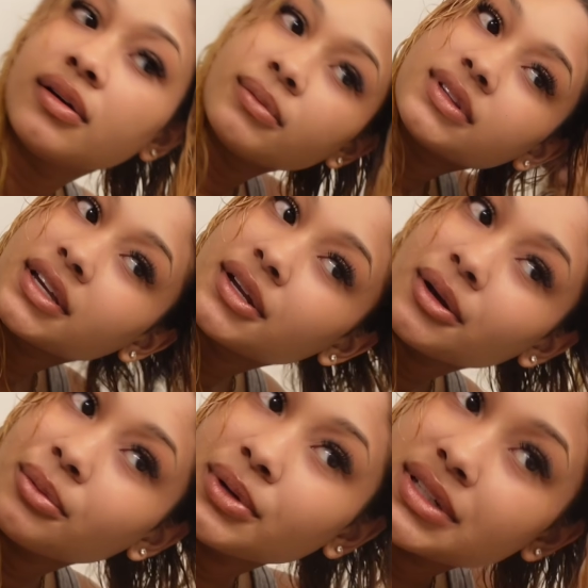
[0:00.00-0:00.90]
I'm gonna take it
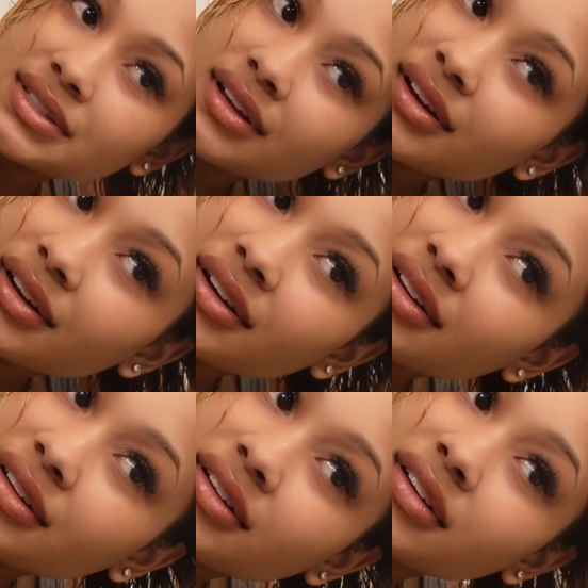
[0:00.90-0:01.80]
on one side.
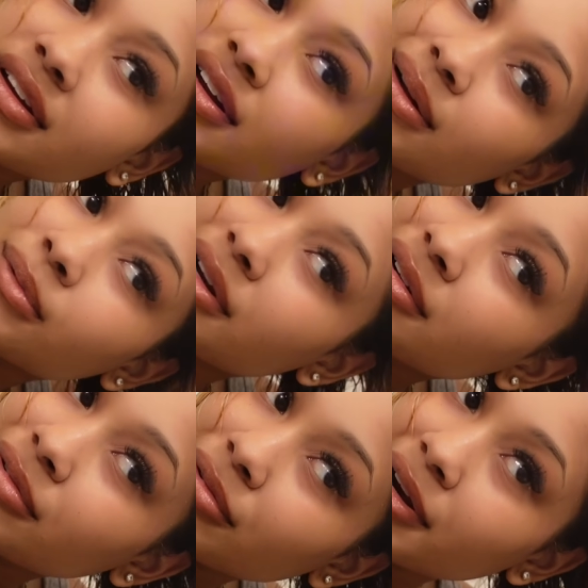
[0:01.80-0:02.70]
I'm gonna
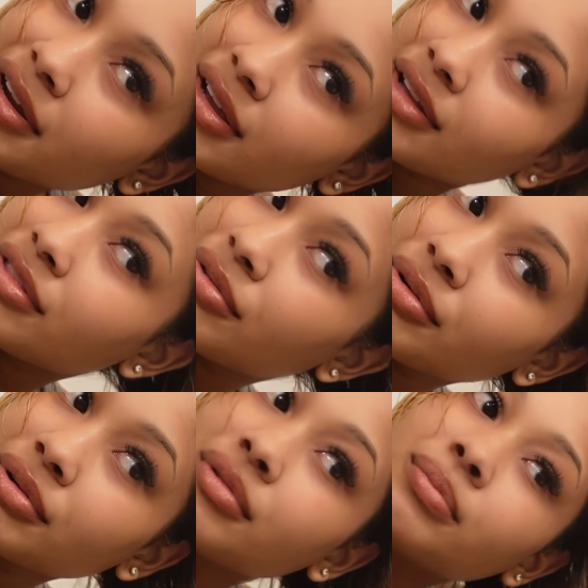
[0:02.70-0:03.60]
rake it
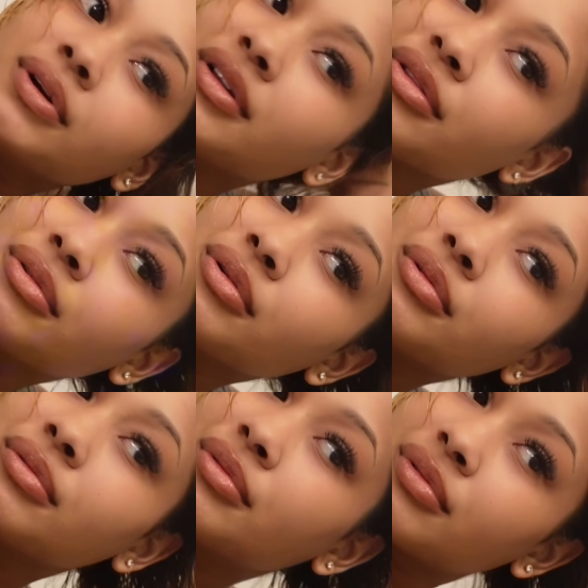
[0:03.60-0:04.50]
through, put it
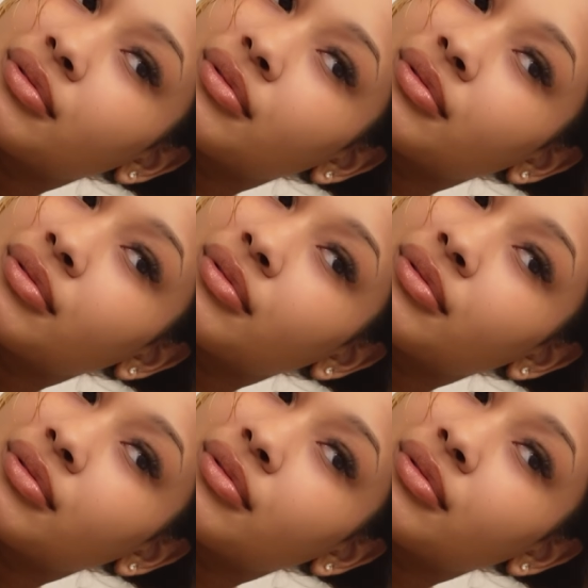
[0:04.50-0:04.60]
through.